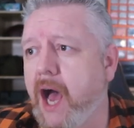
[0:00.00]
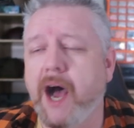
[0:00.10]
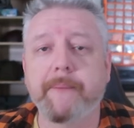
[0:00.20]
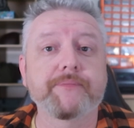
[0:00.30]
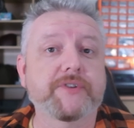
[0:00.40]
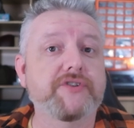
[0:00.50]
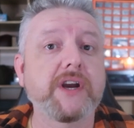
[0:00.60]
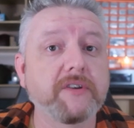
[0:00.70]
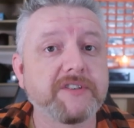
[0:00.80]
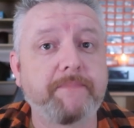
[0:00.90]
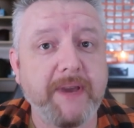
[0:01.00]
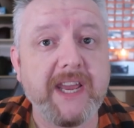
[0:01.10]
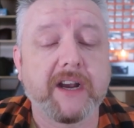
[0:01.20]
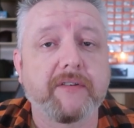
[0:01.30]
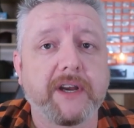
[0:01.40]
Um, try not to
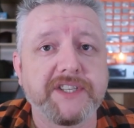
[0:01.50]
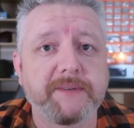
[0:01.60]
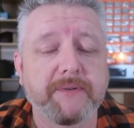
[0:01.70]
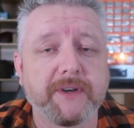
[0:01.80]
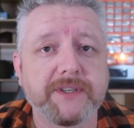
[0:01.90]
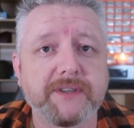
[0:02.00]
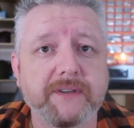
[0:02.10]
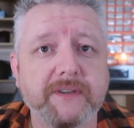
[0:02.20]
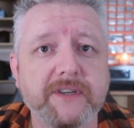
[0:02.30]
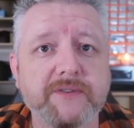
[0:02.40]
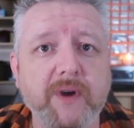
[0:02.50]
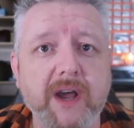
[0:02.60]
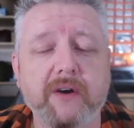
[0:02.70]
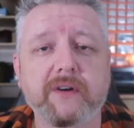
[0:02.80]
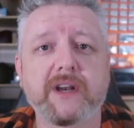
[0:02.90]
be a crazy person as
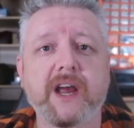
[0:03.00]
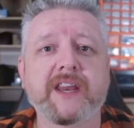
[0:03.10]
well.